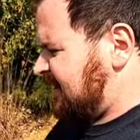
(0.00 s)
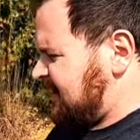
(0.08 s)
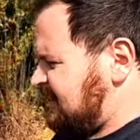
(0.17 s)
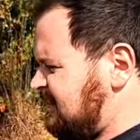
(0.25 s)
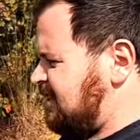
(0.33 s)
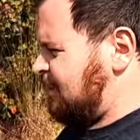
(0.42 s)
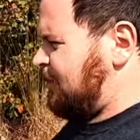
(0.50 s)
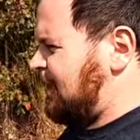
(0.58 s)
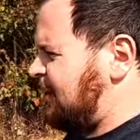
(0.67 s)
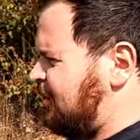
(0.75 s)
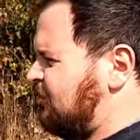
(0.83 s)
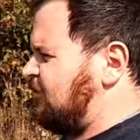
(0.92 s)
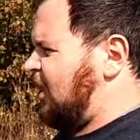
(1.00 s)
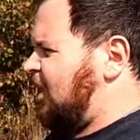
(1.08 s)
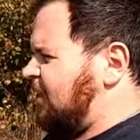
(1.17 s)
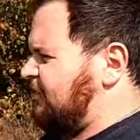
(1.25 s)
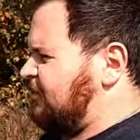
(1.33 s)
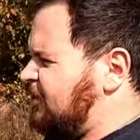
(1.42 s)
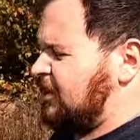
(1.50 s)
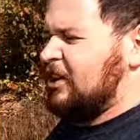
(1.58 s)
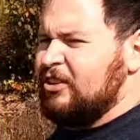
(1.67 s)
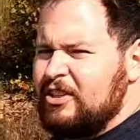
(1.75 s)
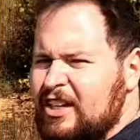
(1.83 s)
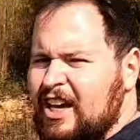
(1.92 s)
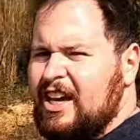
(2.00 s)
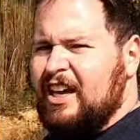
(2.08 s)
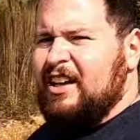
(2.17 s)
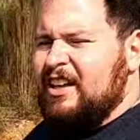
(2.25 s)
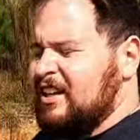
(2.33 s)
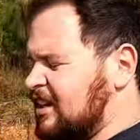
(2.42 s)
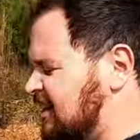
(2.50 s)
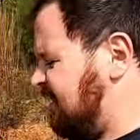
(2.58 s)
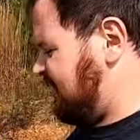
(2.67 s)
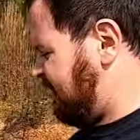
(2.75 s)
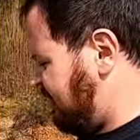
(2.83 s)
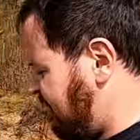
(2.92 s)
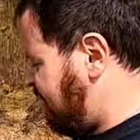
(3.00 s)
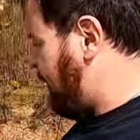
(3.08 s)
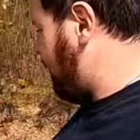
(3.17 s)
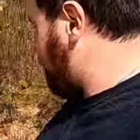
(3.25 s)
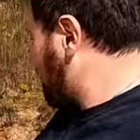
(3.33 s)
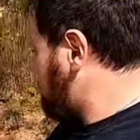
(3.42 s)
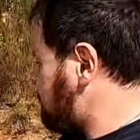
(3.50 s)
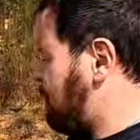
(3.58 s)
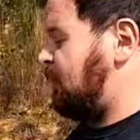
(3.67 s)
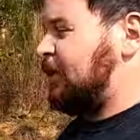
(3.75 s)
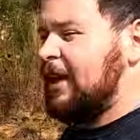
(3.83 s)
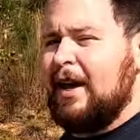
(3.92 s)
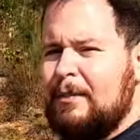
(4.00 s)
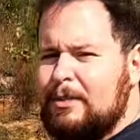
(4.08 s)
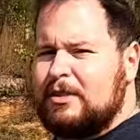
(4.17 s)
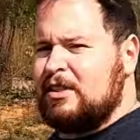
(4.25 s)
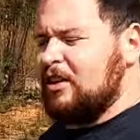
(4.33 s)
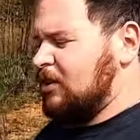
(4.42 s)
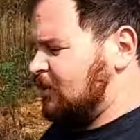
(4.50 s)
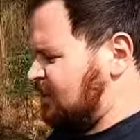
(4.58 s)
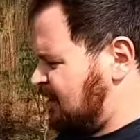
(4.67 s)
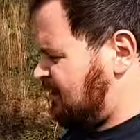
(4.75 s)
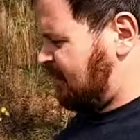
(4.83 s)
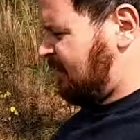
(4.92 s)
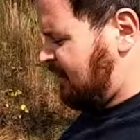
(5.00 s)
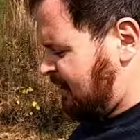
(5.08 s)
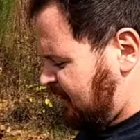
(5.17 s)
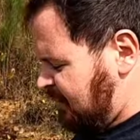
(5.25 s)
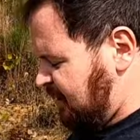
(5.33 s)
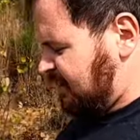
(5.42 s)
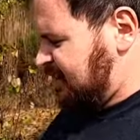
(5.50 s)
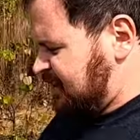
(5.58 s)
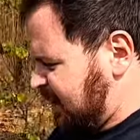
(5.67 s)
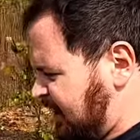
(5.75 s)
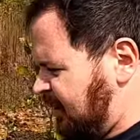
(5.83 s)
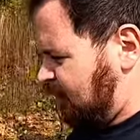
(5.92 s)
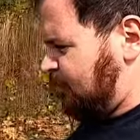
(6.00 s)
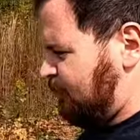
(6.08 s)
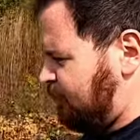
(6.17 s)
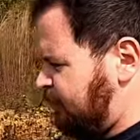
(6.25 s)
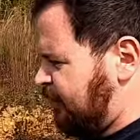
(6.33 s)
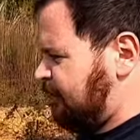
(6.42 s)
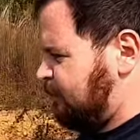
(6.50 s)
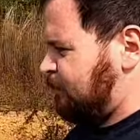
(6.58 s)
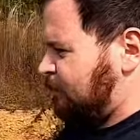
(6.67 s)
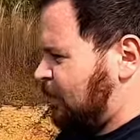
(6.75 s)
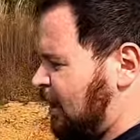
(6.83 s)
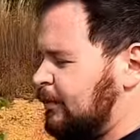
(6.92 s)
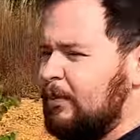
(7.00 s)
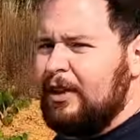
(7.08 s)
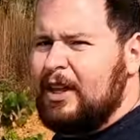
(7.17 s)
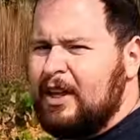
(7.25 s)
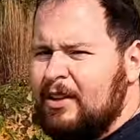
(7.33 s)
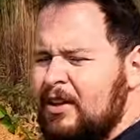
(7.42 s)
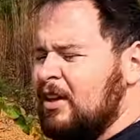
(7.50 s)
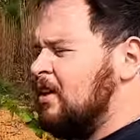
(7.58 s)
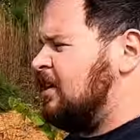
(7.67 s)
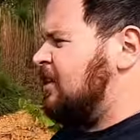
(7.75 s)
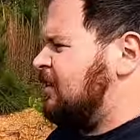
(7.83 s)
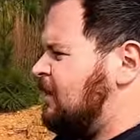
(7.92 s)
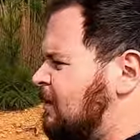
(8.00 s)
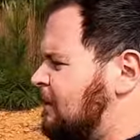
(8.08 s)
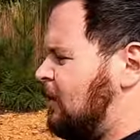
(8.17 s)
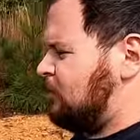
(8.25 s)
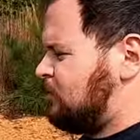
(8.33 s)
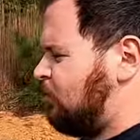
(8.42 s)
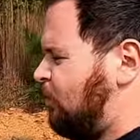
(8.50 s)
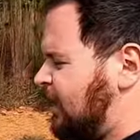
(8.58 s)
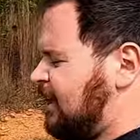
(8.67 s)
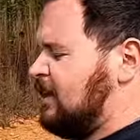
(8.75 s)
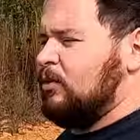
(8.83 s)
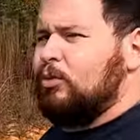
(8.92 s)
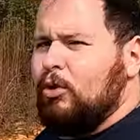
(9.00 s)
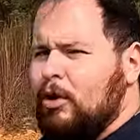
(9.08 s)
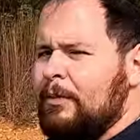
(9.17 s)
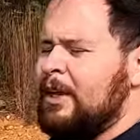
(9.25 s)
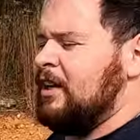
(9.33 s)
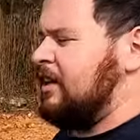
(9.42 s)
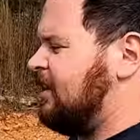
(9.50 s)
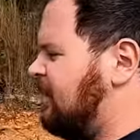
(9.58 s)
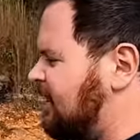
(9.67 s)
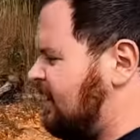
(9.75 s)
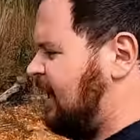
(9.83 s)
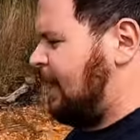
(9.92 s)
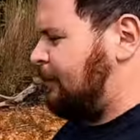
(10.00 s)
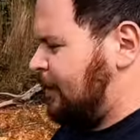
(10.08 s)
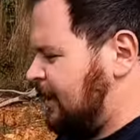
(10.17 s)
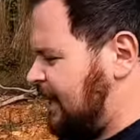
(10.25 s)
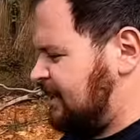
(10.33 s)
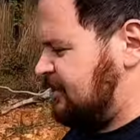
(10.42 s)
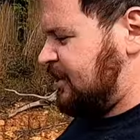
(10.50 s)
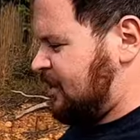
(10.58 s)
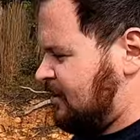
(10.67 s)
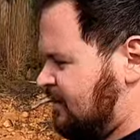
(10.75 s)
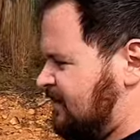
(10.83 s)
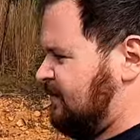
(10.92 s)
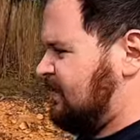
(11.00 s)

this is going to be another vlog for another day. A very spooky episode in the tale of probably the most wicked woman in Appalachia.